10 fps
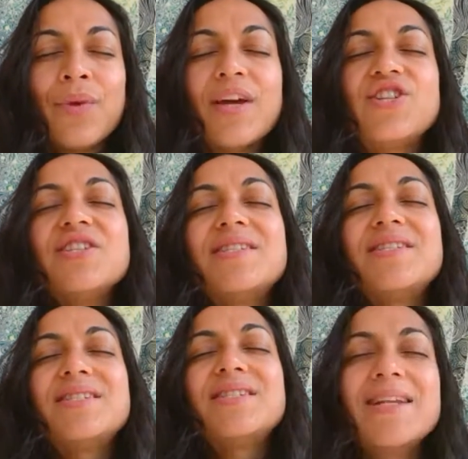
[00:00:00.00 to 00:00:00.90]
And just
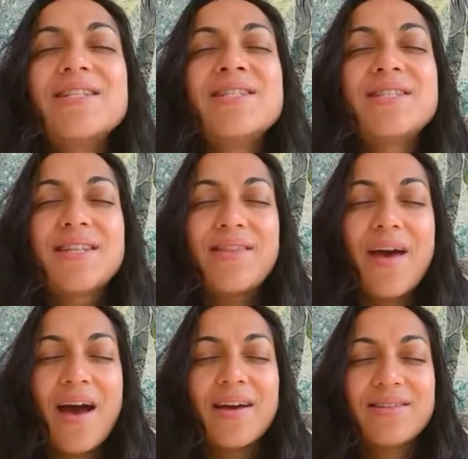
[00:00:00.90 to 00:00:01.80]
tend to
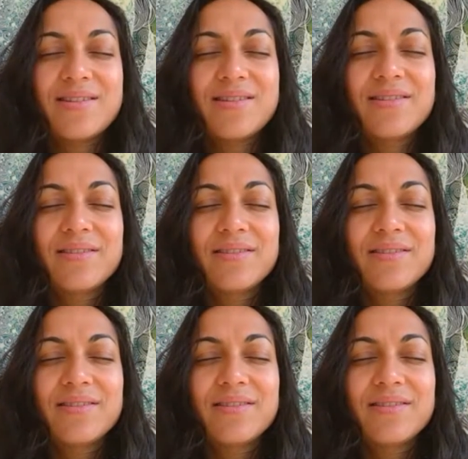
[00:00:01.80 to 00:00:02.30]
that.